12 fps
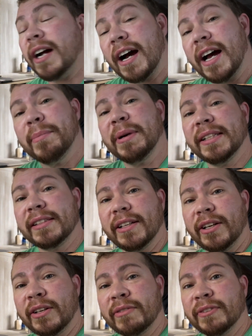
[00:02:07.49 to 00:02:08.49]
I
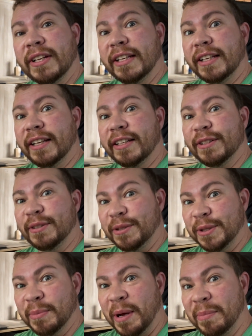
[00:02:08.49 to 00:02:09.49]
myself can
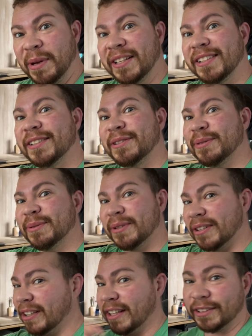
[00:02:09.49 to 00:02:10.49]
do my best to
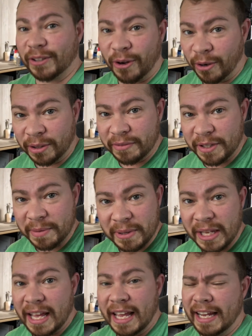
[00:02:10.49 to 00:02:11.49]
collect all of them
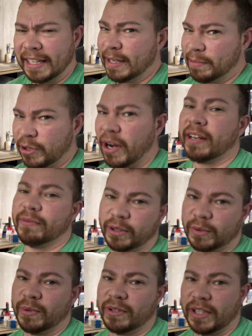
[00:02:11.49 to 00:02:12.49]
and keep track of
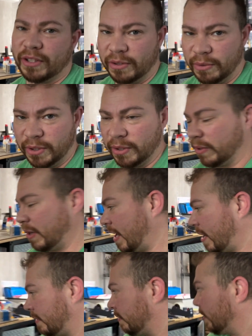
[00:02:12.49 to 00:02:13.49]
which ones I do and don't have.